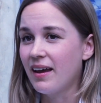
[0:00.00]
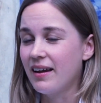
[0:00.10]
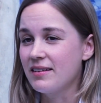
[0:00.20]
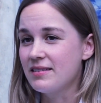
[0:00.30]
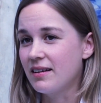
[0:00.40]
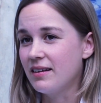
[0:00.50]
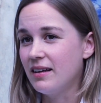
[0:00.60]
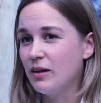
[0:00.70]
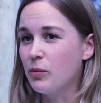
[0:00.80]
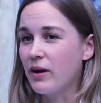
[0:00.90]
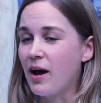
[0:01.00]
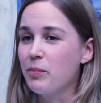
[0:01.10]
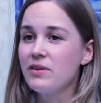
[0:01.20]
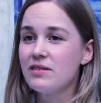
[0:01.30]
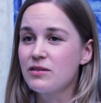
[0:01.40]
And I study what
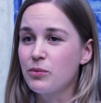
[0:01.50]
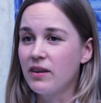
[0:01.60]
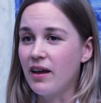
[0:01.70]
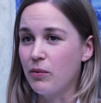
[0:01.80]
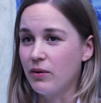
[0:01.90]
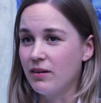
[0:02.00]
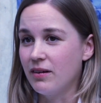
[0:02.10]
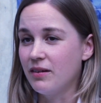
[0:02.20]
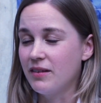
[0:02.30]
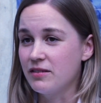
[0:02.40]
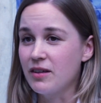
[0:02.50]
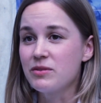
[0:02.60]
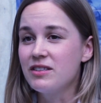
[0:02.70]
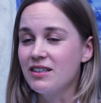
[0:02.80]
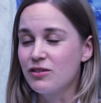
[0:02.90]
happens when the
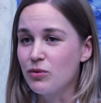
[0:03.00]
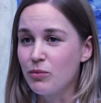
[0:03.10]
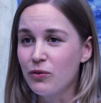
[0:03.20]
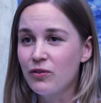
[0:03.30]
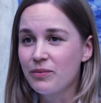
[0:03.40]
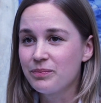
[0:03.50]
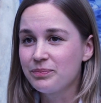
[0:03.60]
subsidy is removed.